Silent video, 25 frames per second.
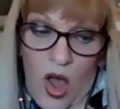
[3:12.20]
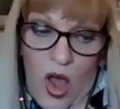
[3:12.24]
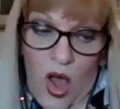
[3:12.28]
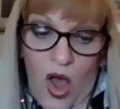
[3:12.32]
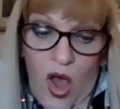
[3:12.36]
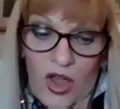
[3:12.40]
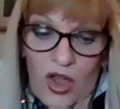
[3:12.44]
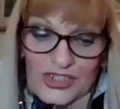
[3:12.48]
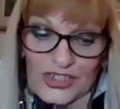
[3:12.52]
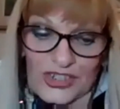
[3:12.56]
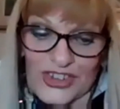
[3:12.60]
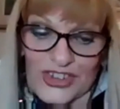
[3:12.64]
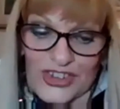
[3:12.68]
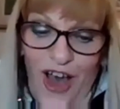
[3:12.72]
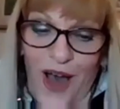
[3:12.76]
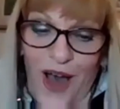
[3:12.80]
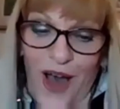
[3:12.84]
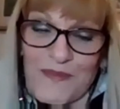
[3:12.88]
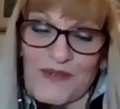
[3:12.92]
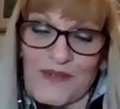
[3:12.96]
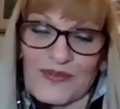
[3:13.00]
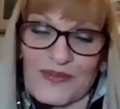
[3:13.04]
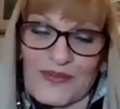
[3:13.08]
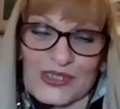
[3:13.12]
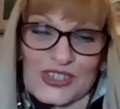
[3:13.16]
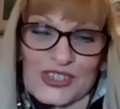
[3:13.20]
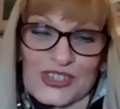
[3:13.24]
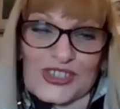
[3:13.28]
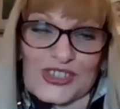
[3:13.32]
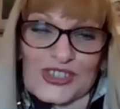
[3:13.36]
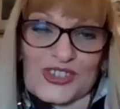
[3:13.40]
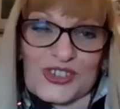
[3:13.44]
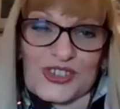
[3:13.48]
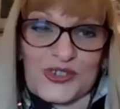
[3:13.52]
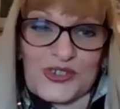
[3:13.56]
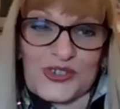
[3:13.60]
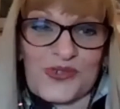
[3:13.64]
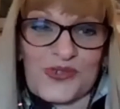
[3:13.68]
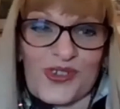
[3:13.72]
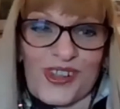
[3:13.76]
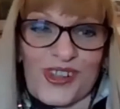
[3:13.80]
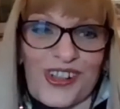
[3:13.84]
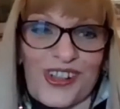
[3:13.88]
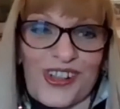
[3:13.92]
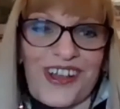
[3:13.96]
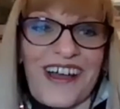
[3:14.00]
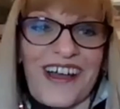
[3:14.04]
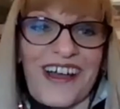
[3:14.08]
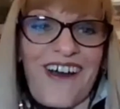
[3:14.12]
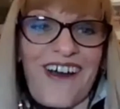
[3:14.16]
on top of a
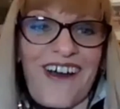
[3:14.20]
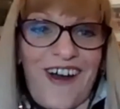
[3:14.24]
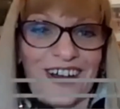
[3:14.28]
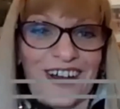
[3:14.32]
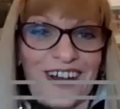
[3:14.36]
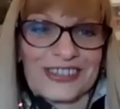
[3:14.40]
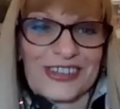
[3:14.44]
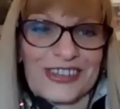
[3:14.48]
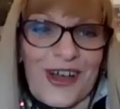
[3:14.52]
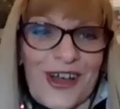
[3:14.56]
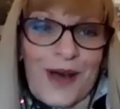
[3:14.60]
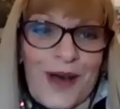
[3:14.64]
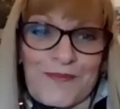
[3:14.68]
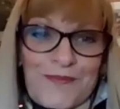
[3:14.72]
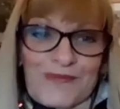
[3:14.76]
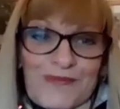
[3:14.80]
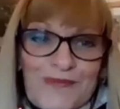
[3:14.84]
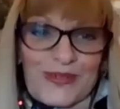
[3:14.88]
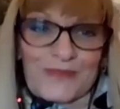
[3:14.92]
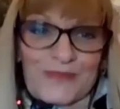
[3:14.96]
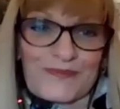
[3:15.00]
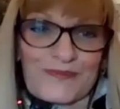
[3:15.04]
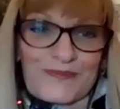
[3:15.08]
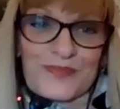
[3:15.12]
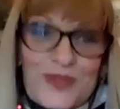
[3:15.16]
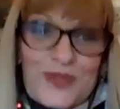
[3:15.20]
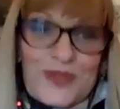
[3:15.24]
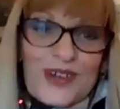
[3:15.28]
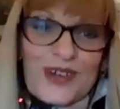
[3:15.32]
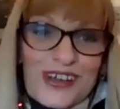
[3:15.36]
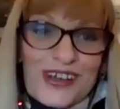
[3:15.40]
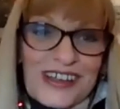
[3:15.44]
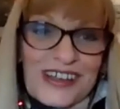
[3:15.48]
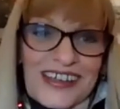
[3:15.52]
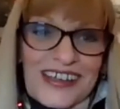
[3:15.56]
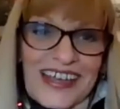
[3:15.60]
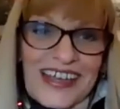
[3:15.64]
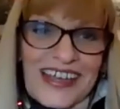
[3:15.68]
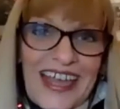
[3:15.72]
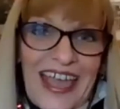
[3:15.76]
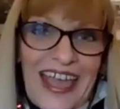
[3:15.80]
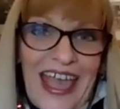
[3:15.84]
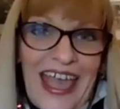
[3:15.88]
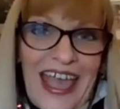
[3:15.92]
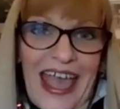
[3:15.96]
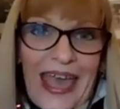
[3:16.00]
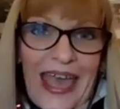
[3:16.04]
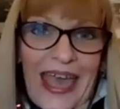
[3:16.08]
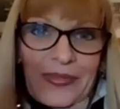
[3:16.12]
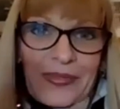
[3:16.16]
stool, on top of a book,
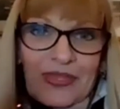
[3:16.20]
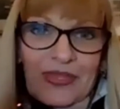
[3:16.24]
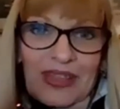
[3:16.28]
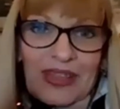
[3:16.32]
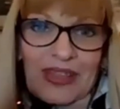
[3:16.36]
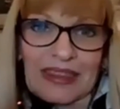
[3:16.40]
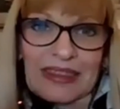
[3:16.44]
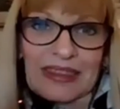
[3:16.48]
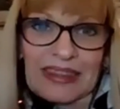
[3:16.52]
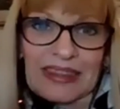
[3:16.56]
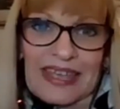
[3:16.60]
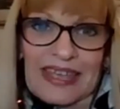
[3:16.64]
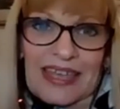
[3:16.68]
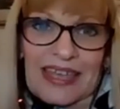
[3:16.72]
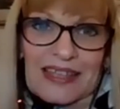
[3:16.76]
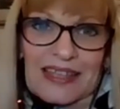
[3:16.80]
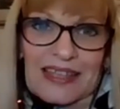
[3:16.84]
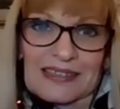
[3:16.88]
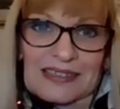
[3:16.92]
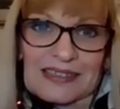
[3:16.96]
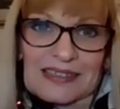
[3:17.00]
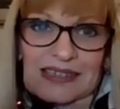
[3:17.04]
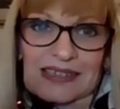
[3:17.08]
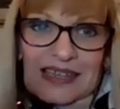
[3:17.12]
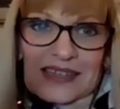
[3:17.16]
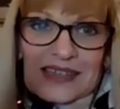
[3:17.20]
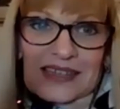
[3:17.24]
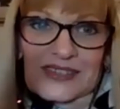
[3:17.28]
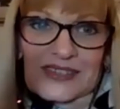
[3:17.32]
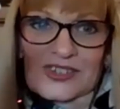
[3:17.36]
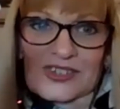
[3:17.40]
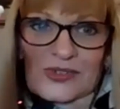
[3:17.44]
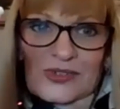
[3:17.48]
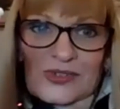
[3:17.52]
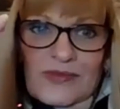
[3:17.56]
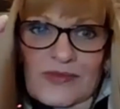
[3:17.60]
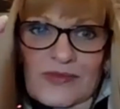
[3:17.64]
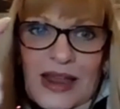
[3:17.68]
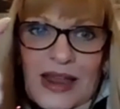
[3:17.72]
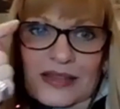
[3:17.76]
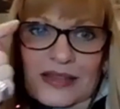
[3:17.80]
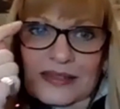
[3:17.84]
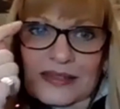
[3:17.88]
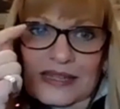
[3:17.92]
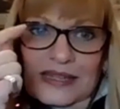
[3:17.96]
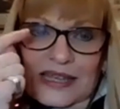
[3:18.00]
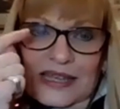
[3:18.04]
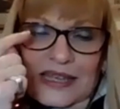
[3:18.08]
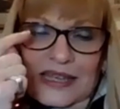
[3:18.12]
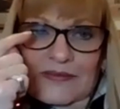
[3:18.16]
and the lens is
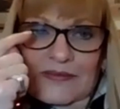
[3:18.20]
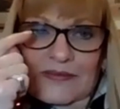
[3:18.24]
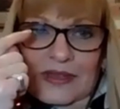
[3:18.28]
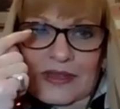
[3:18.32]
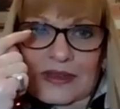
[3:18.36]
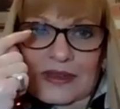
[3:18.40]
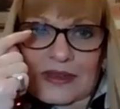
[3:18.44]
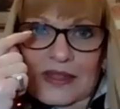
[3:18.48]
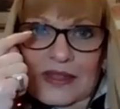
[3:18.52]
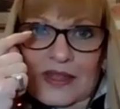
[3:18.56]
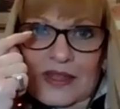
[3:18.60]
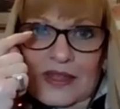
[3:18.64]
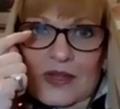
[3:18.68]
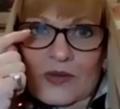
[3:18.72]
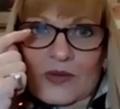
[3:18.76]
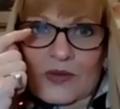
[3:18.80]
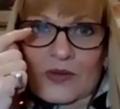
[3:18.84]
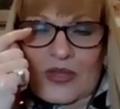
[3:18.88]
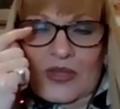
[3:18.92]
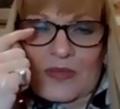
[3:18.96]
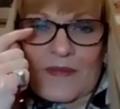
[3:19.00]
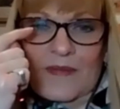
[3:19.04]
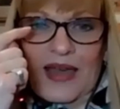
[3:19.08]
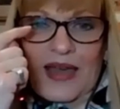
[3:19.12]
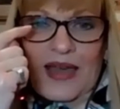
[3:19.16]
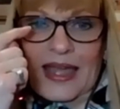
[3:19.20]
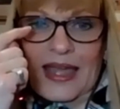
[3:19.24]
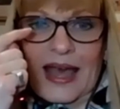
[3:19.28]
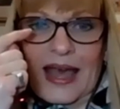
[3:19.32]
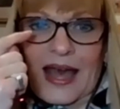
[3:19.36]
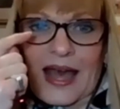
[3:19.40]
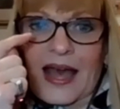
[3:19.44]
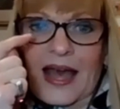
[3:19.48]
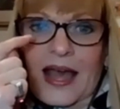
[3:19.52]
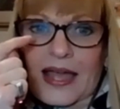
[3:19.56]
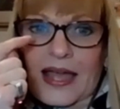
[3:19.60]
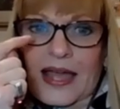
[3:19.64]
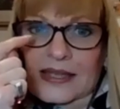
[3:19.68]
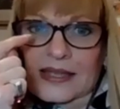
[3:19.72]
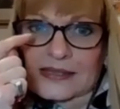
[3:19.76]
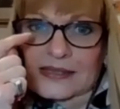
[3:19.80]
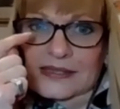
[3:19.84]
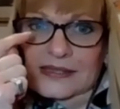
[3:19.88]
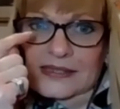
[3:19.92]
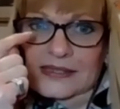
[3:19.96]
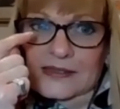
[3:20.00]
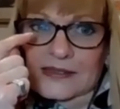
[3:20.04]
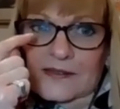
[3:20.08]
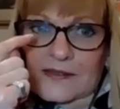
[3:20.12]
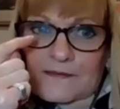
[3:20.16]
directly even with my eyes.
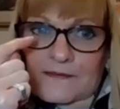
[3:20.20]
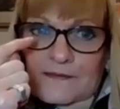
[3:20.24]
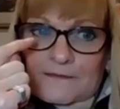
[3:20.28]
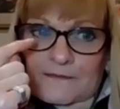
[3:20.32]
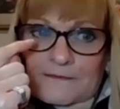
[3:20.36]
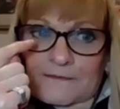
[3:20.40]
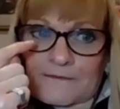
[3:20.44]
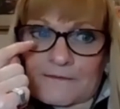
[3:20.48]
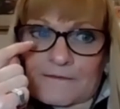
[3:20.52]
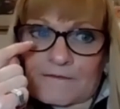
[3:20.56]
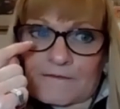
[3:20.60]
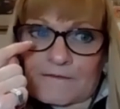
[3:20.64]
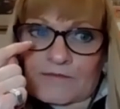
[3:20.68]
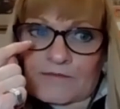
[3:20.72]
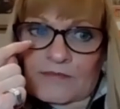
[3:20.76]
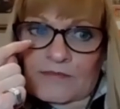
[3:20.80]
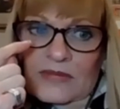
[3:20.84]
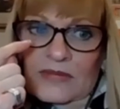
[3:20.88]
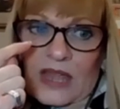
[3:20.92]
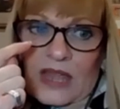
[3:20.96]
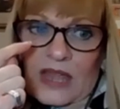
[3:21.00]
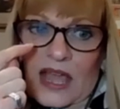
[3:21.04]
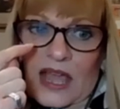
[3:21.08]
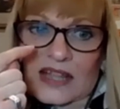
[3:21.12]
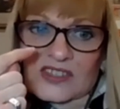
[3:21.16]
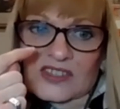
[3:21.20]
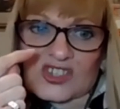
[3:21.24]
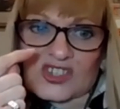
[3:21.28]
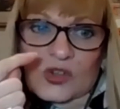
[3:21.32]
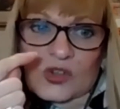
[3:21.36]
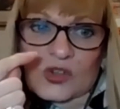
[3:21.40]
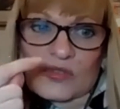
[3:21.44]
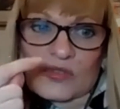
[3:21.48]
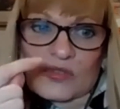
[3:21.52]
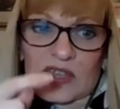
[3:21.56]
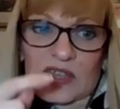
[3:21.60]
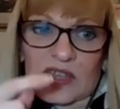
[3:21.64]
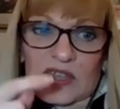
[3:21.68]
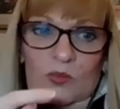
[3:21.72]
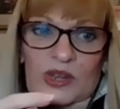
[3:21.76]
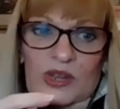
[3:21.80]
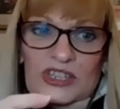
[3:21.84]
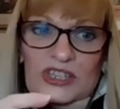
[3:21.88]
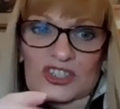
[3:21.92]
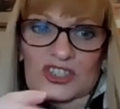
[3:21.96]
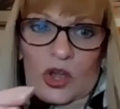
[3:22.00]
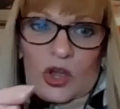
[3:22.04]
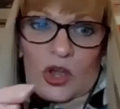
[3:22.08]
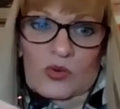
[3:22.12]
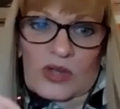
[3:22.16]
And so then we
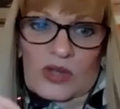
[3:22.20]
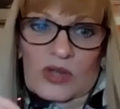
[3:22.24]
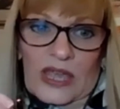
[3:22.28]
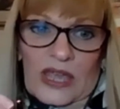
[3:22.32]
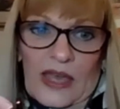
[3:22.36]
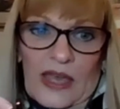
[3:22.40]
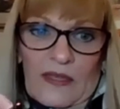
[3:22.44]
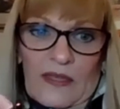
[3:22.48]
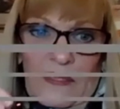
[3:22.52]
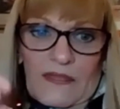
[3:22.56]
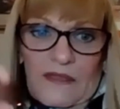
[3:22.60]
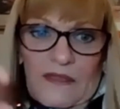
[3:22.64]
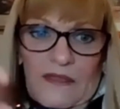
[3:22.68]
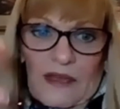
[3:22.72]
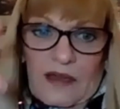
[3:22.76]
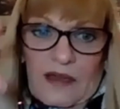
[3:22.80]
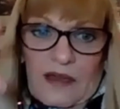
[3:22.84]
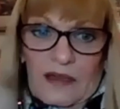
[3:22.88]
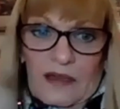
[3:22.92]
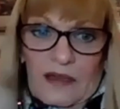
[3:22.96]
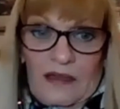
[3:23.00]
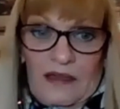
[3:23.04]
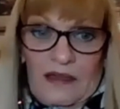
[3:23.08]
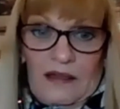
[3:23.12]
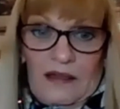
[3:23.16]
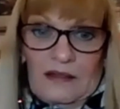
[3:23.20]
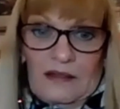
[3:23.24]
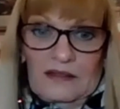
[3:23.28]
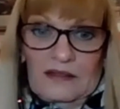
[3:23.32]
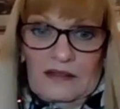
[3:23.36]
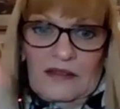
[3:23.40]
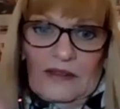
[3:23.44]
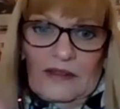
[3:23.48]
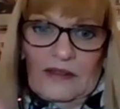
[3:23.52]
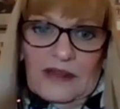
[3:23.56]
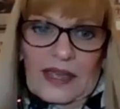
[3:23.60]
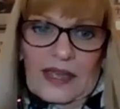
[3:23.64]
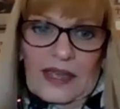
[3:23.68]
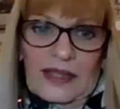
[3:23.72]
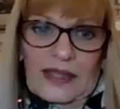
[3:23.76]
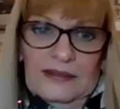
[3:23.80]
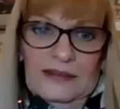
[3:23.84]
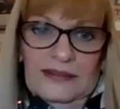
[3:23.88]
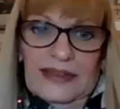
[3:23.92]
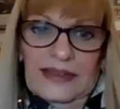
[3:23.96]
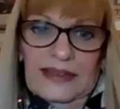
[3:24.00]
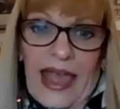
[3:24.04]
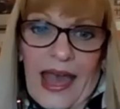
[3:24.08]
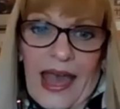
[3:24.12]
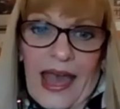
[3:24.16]
don't get the looking
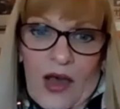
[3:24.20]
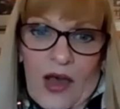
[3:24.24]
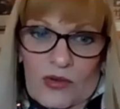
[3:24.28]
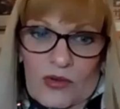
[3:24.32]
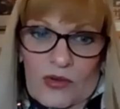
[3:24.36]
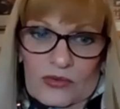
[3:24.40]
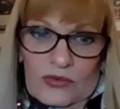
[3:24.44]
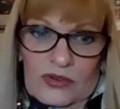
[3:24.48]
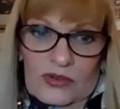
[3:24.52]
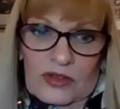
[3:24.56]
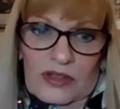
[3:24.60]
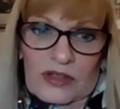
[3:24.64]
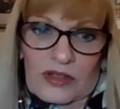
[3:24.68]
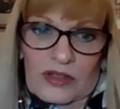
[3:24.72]
down